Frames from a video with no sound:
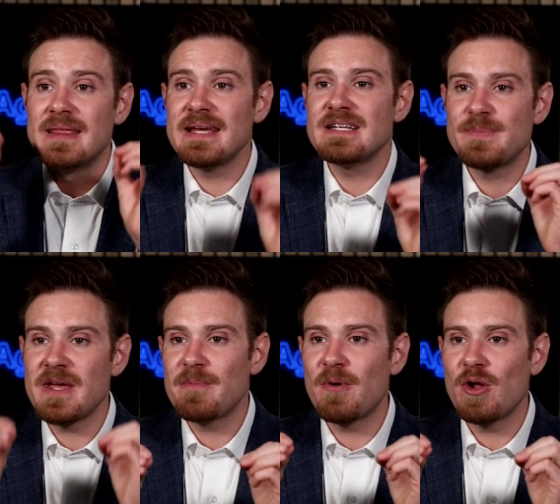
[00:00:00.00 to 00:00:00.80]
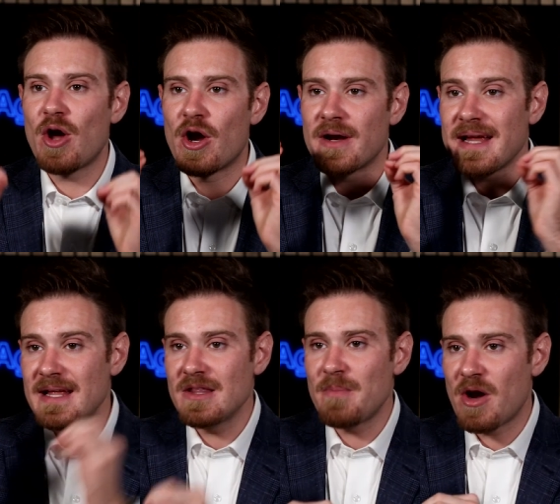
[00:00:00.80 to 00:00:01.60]
These people are
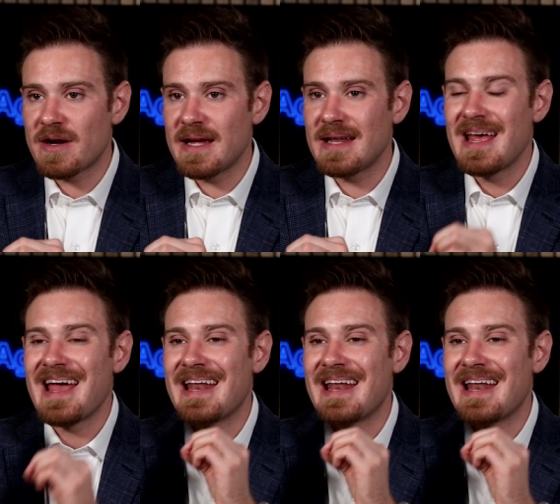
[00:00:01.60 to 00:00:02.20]
in the market